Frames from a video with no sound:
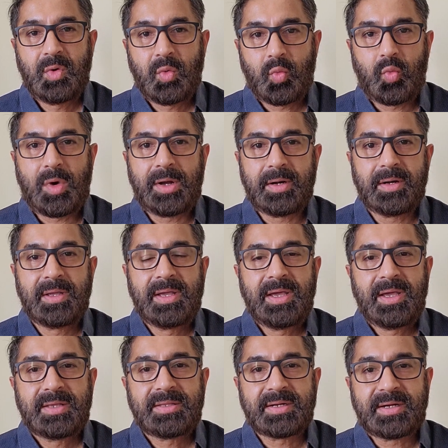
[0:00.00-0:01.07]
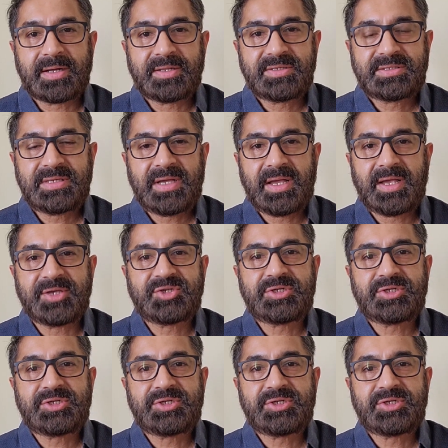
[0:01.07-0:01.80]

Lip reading: One, the currency has